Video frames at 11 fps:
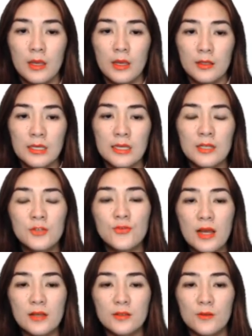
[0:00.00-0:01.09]
The
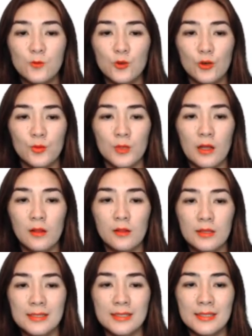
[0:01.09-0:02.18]
interactive terminal
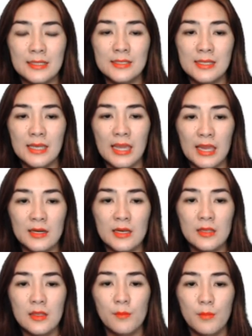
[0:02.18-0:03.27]
is indicated
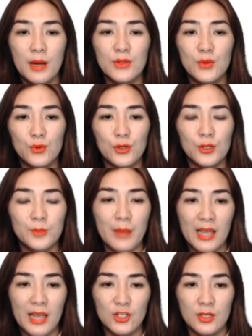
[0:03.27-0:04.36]
by the word
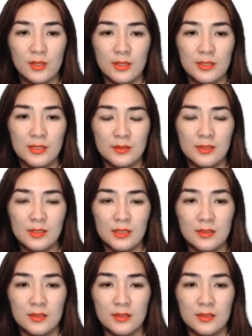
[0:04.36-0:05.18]
bash in this instance.